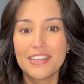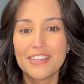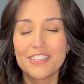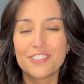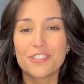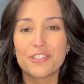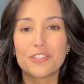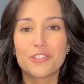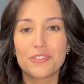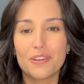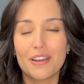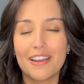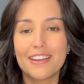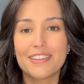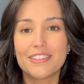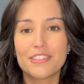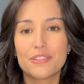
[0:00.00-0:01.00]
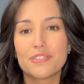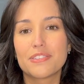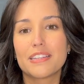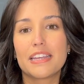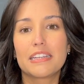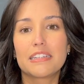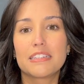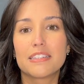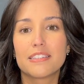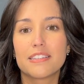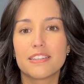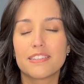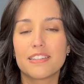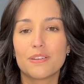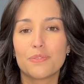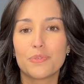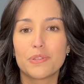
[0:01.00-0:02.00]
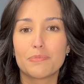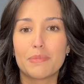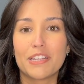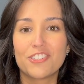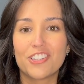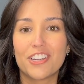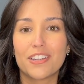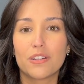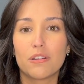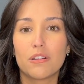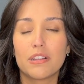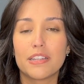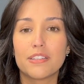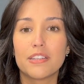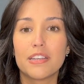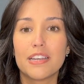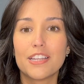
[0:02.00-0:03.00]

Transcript: to try to stay consistent with my channel and